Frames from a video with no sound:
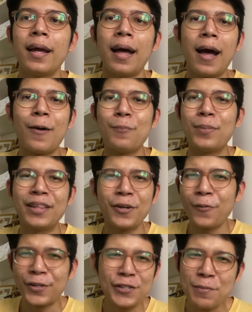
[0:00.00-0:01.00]
But the
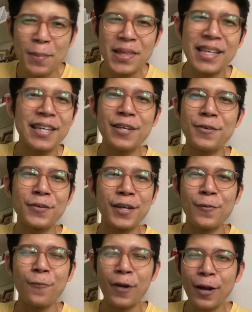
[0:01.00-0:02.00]
question made me thinking, okay,
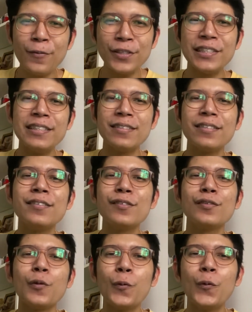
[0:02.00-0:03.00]
why was Jesus
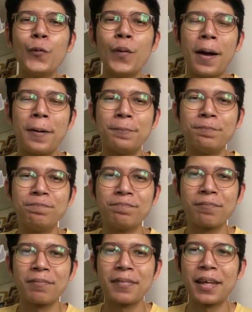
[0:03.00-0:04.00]
so
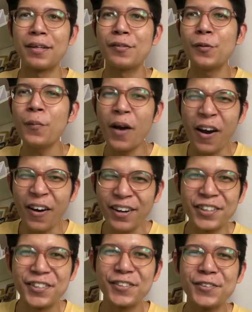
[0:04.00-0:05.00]

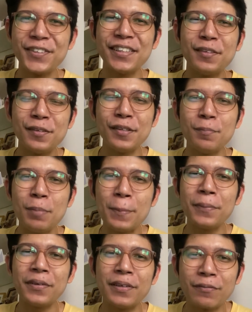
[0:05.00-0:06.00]
harsh to these
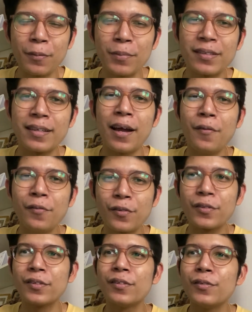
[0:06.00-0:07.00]
people from these towns, or
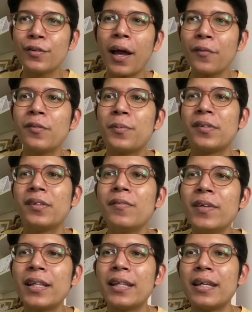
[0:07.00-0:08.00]
these two towns
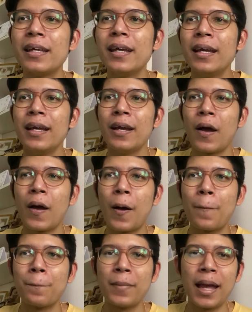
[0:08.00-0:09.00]
specifically,
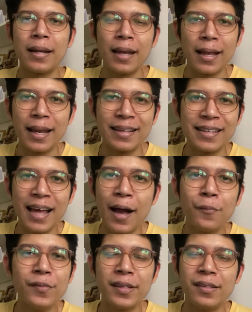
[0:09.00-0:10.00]
and
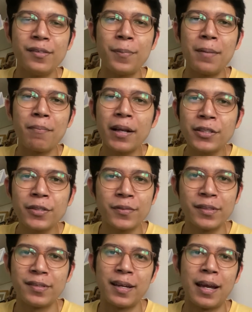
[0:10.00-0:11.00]
towns that he spent much of
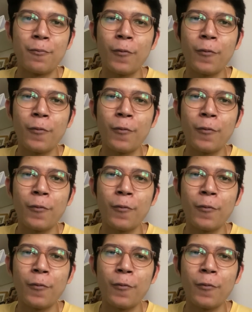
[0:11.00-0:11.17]
his time?